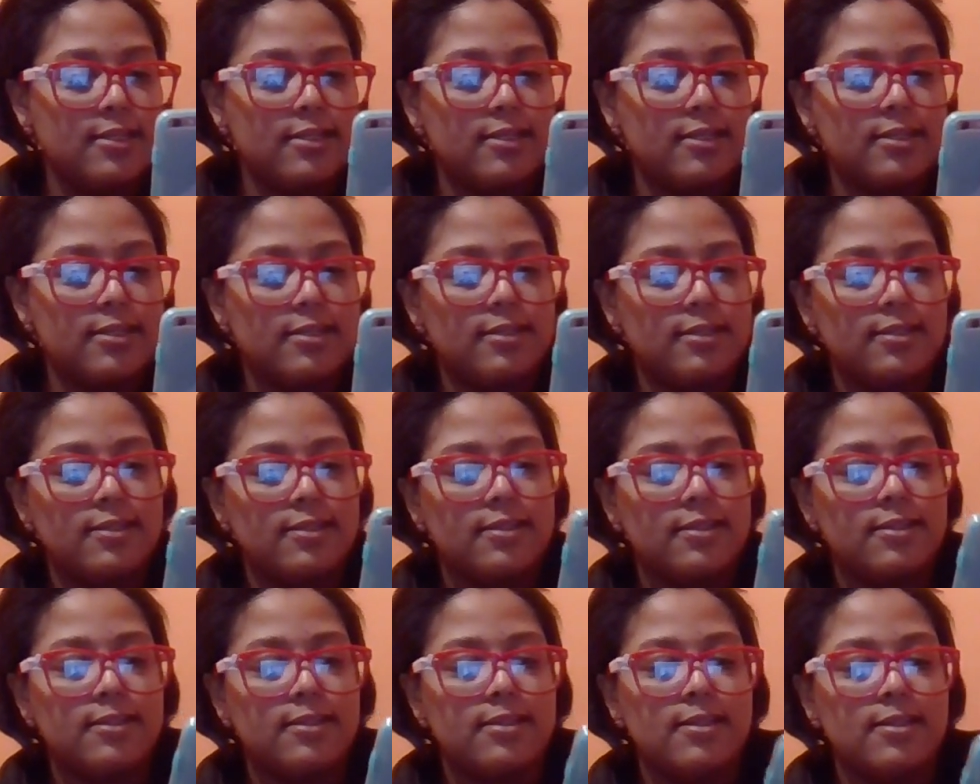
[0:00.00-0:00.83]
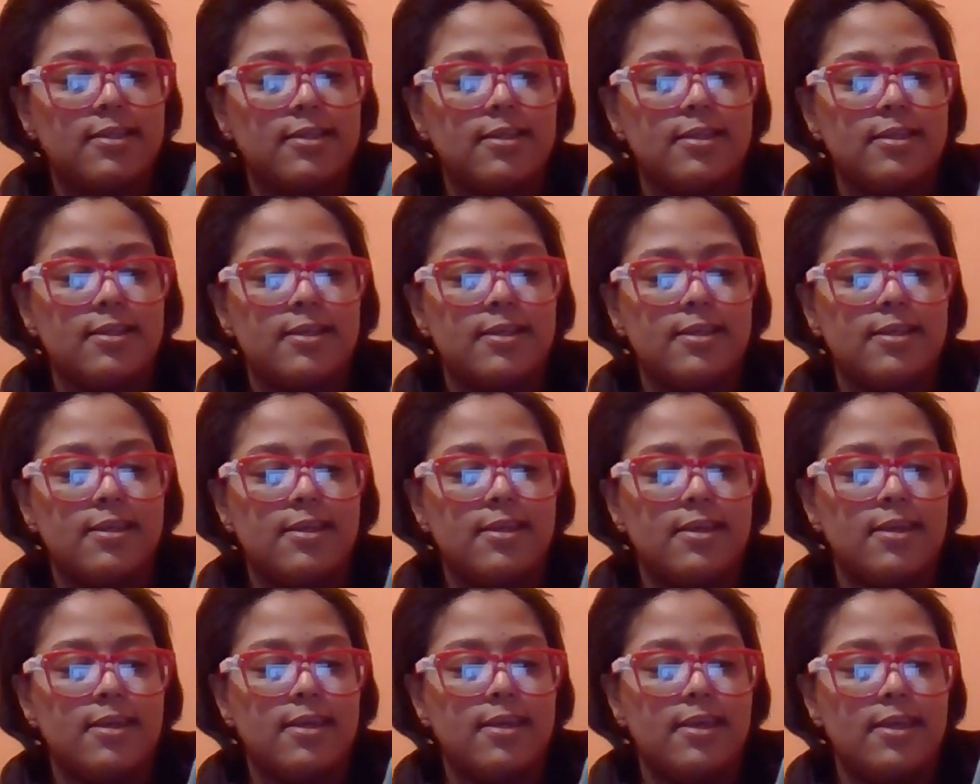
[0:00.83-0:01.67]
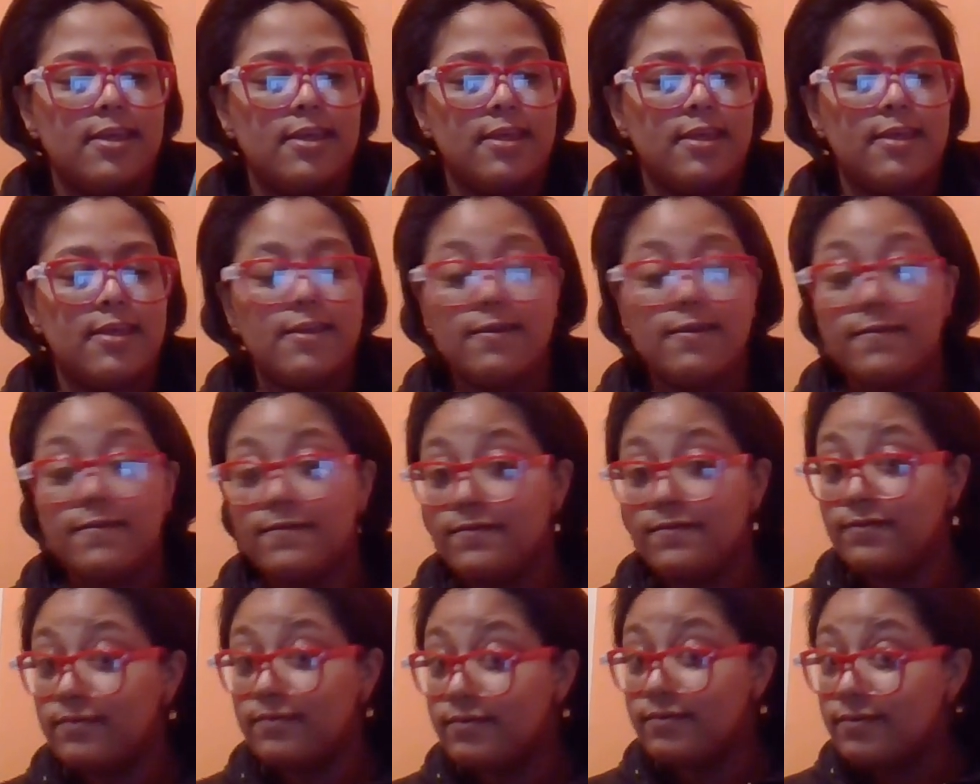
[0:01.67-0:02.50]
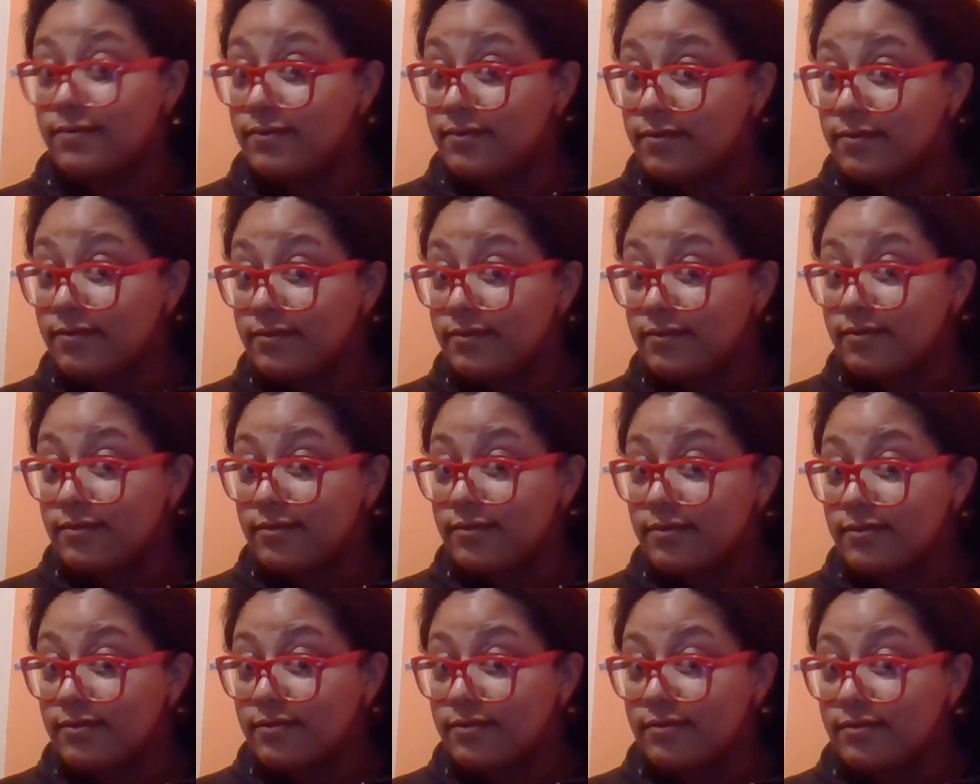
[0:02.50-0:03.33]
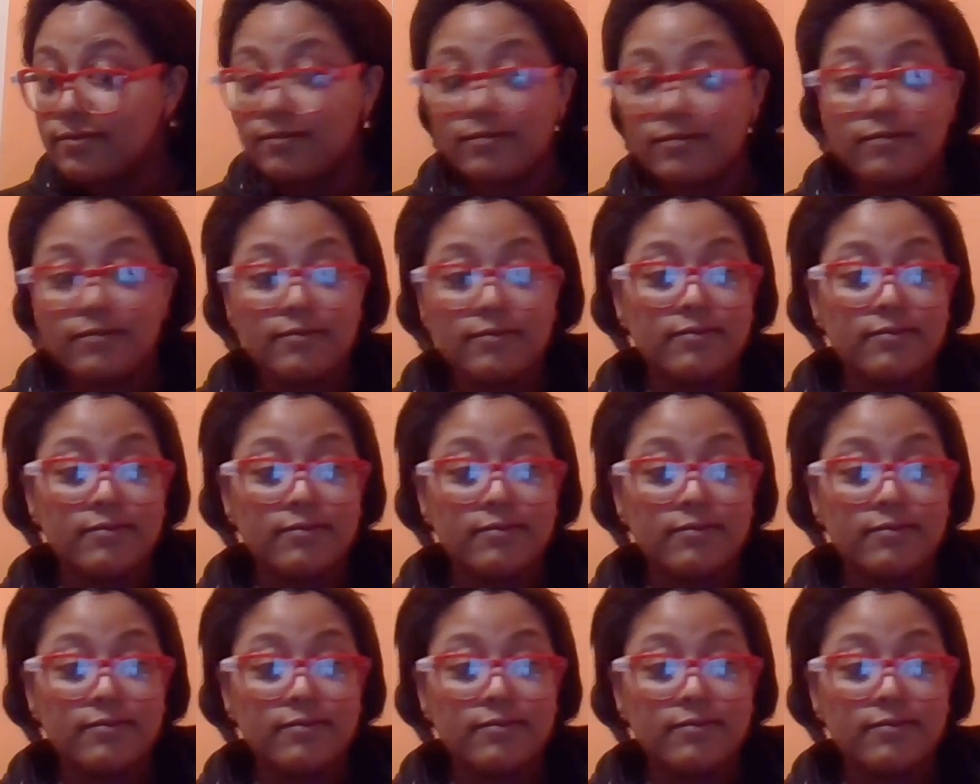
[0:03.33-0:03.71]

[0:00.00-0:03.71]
Nobody speaks.